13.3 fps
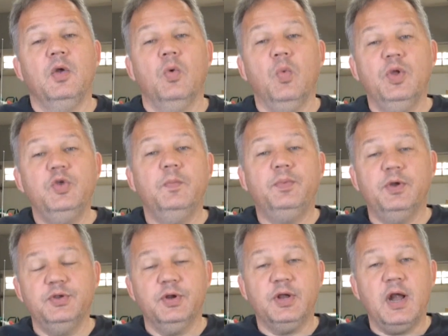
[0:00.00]
When you
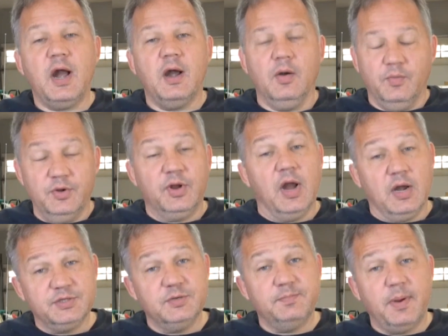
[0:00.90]
put your car, when your car
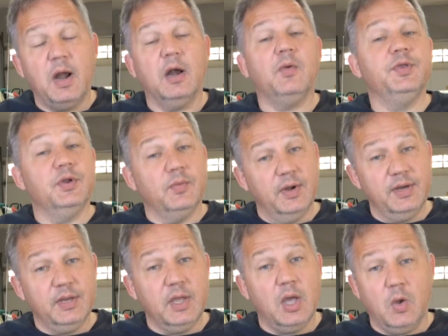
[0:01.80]
is in park, when you're ready
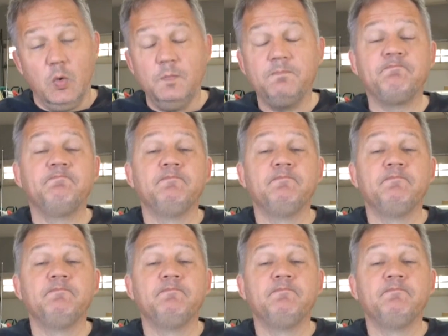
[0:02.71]
to go,